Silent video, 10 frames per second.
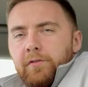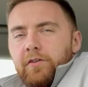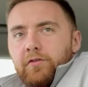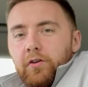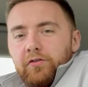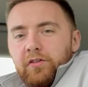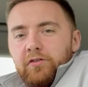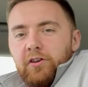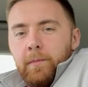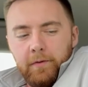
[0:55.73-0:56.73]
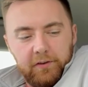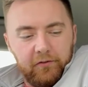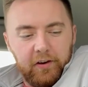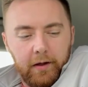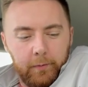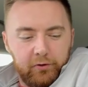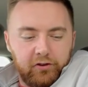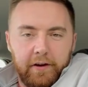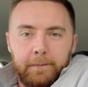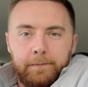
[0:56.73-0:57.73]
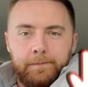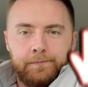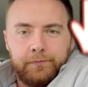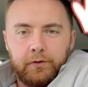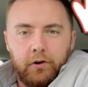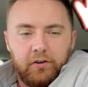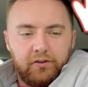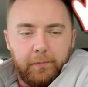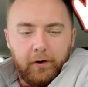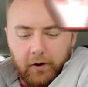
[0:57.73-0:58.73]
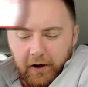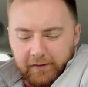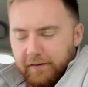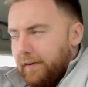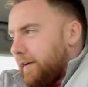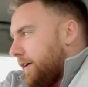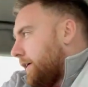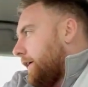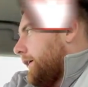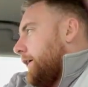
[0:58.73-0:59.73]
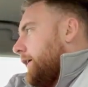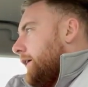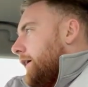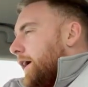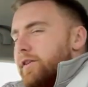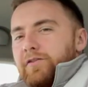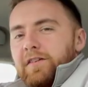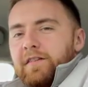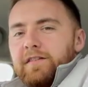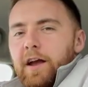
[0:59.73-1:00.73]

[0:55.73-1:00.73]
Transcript: we just got to the gym to fill up the machine, got the supplies. Interested to see